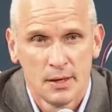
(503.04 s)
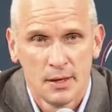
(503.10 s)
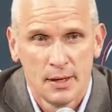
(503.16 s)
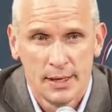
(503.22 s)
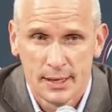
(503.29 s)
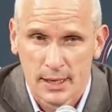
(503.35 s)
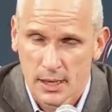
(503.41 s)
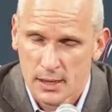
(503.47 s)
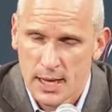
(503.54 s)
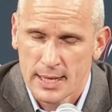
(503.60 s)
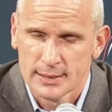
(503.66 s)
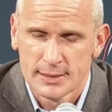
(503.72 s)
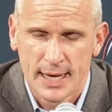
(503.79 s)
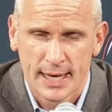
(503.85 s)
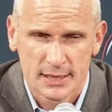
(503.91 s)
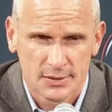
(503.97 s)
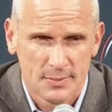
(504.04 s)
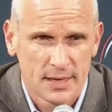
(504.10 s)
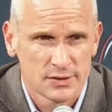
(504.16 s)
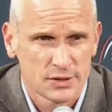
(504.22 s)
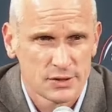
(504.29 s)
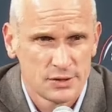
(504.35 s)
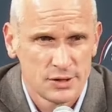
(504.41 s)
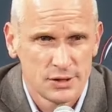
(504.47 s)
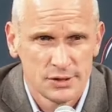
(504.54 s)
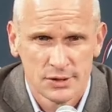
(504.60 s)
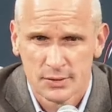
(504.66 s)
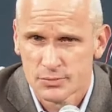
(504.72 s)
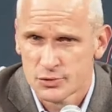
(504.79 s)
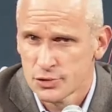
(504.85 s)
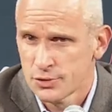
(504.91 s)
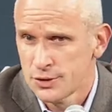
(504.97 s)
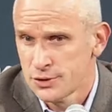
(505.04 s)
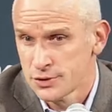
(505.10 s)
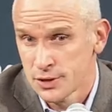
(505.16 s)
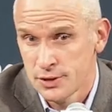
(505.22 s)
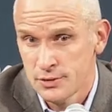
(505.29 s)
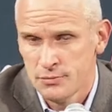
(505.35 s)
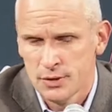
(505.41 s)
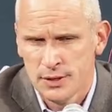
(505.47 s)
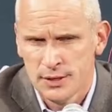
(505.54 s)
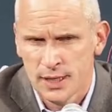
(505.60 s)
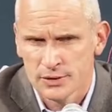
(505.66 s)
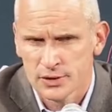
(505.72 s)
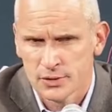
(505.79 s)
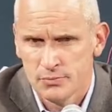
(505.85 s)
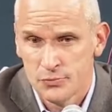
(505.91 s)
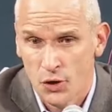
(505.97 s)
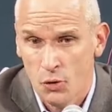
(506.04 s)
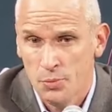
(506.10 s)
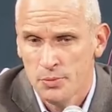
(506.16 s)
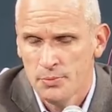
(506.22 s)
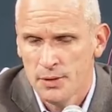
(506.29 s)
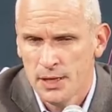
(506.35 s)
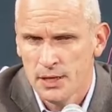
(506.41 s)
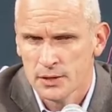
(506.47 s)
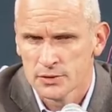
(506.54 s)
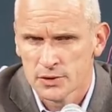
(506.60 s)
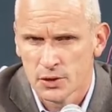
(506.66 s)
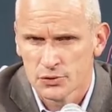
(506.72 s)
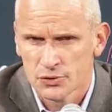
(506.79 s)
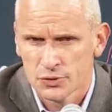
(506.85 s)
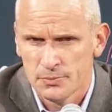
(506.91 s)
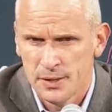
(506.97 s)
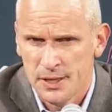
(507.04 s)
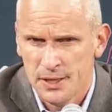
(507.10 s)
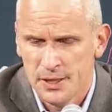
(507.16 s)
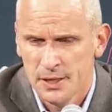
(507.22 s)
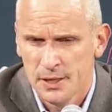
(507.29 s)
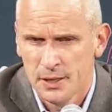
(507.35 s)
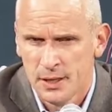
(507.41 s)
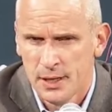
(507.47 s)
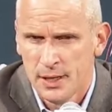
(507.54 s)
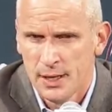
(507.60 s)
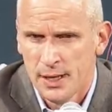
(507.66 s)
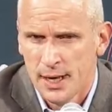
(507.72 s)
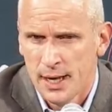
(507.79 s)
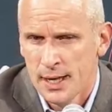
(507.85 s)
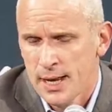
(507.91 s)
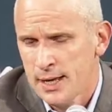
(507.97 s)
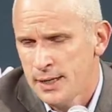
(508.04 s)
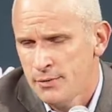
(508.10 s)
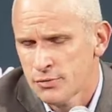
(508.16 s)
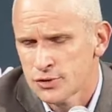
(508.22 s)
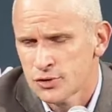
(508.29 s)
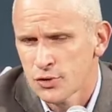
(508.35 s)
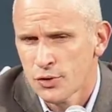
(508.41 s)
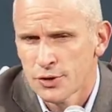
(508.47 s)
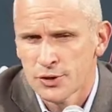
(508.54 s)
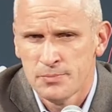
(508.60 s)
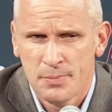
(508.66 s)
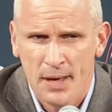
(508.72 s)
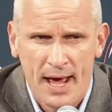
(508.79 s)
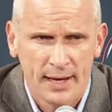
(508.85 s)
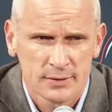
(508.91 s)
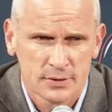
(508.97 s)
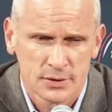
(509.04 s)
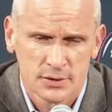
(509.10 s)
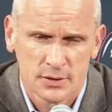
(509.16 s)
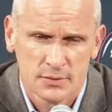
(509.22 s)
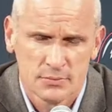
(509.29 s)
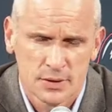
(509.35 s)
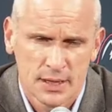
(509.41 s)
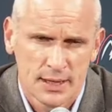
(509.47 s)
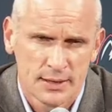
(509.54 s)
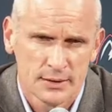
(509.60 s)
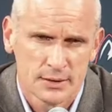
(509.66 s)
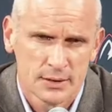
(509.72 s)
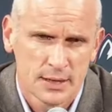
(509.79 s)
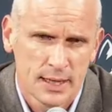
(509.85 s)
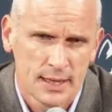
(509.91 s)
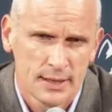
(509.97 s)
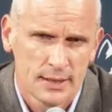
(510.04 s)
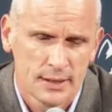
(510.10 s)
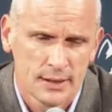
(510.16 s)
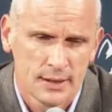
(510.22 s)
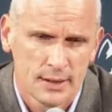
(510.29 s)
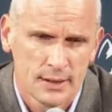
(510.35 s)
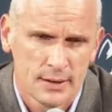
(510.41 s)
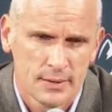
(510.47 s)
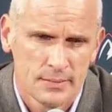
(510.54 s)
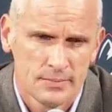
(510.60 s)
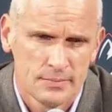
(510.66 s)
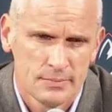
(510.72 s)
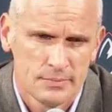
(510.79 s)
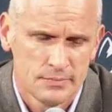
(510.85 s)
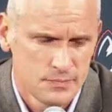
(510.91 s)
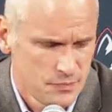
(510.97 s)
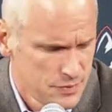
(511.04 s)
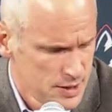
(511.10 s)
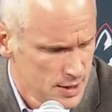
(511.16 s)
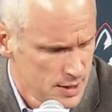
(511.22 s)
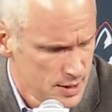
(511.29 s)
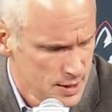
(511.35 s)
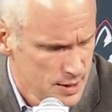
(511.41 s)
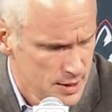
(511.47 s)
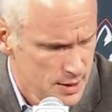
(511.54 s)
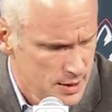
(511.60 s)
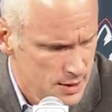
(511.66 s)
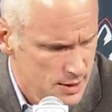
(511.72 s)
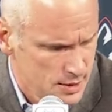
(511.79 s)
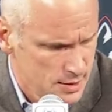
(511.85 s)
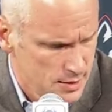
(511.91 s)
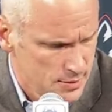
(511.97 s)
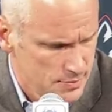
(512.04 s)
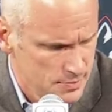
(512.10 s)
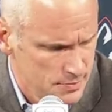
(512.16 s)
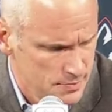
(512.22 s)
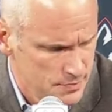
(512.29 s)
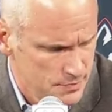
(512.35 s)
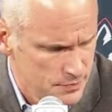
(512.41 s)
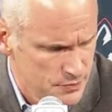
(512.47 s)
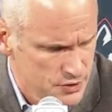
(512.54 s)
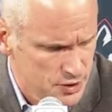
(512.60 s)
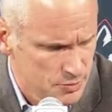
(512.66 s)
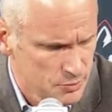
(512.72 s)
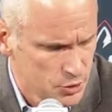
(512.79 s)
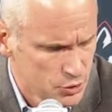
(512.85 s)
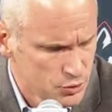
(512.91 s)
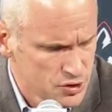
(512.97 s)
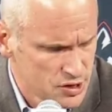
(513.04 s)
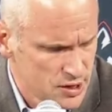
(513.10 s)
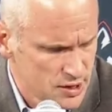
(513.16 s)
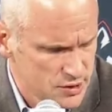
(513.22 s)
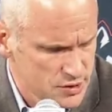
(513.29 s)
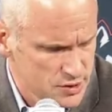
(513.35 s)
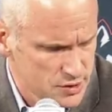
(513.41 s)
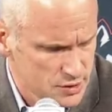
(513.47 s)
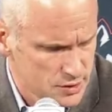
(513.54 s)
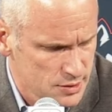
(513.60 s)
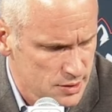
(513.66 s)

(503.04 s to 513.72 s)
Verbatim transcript: He got a lot of text messages. I'm sure he, he got some dopamine on social media. And then he resorted back to some things that, um, um, some looseness.